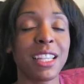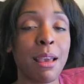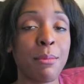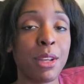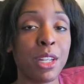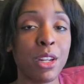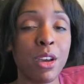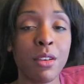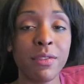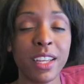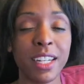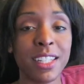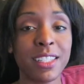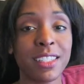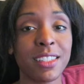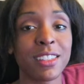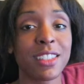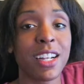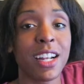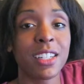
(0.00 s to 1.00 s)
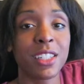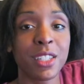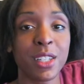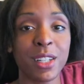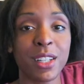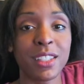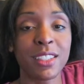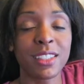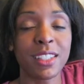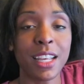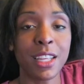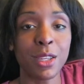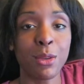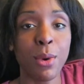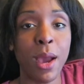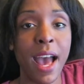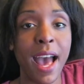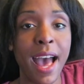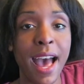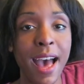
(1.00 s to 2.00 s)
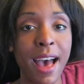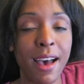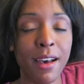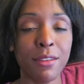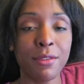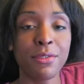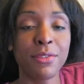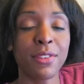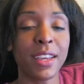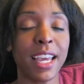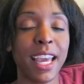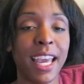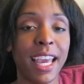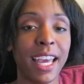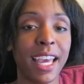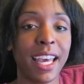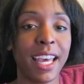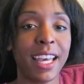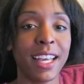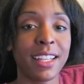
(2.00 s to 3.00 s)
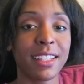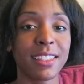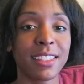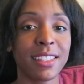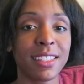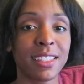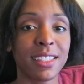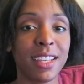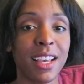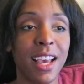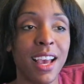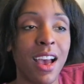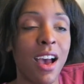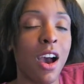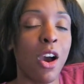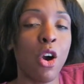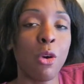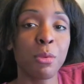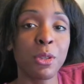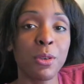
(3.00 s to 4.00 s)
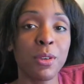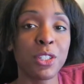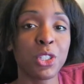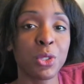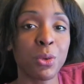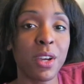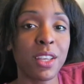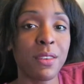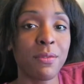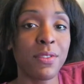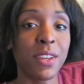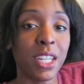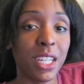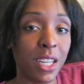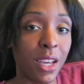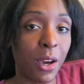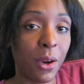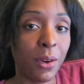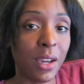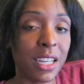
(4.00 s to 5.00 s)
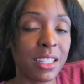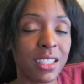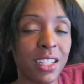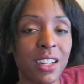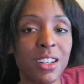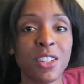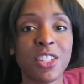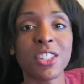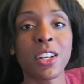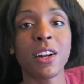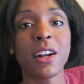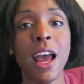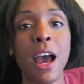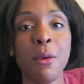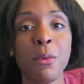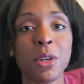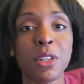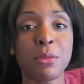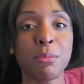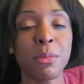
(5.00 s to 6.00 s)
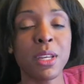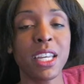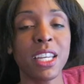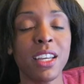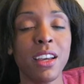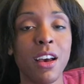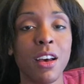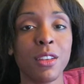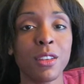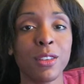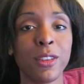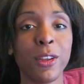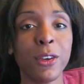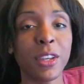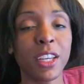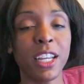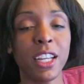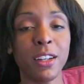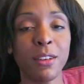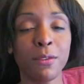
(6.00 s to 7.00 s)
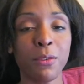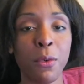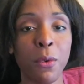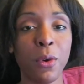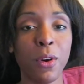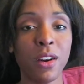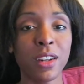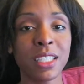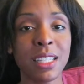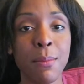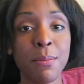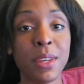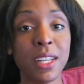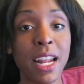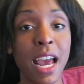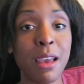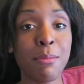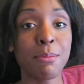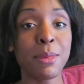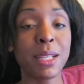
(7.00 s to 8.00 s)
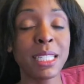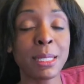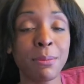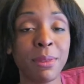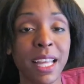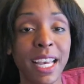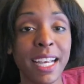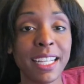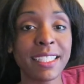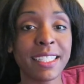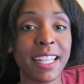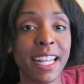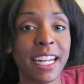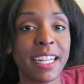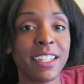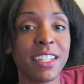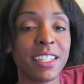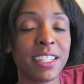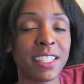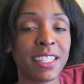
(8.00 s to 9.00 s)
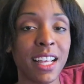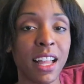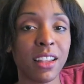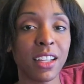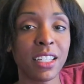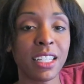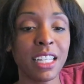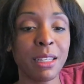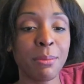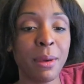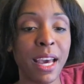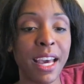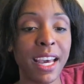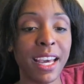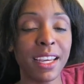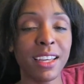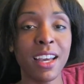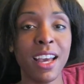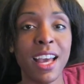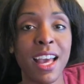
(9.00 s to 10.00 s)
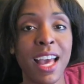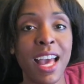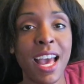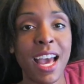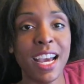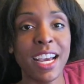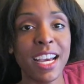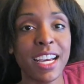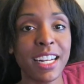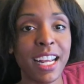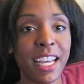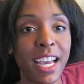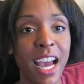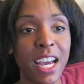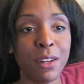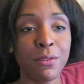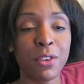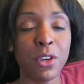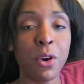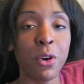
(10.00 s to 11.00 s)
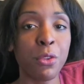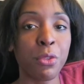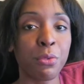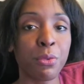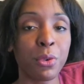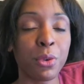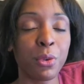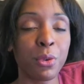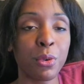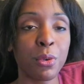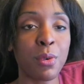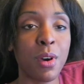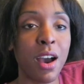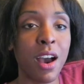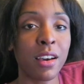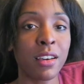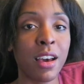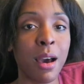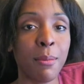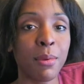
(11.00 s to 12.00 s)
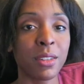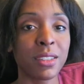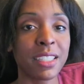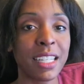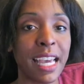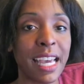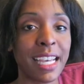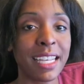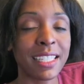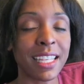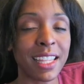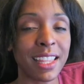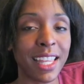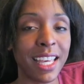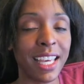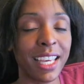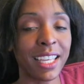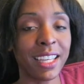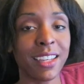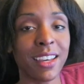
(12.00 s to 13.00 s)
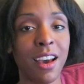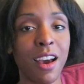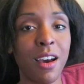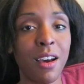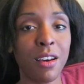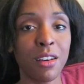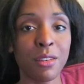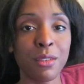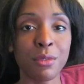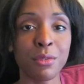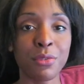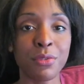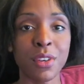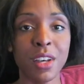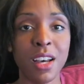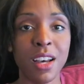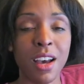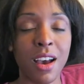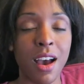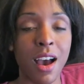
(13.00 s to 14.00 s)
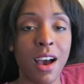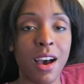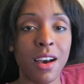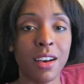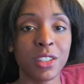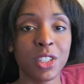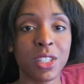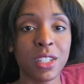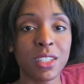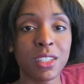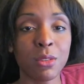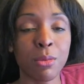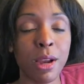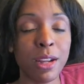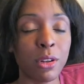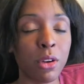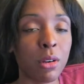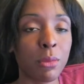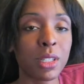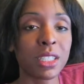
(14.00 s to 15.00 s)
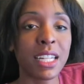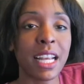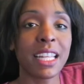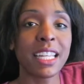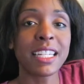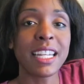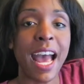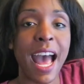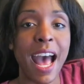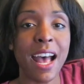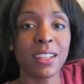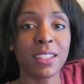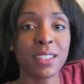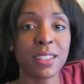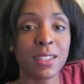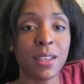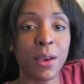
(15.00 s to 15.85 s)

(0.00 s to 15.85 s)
Let me know of any suggestions that you have and Hope you enjoy the video. It's gonna start out with me looking for something I misplaced that I need to sell on eBay. And I kind of go through a couple days, I think, of uh, just my normal daily tasks.